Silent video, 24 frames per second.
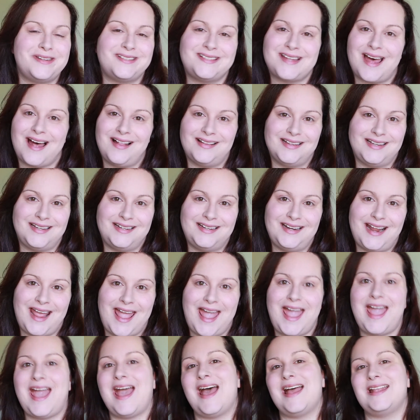is Helen
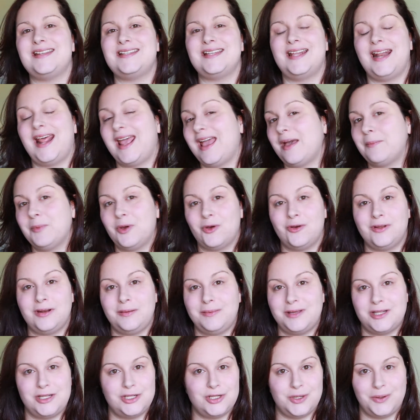and today I'm going to
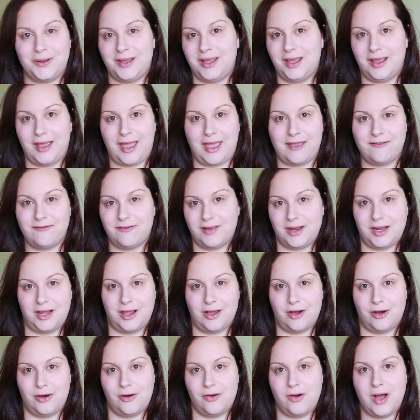be doing a
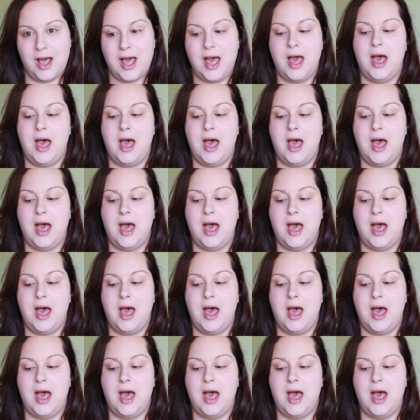video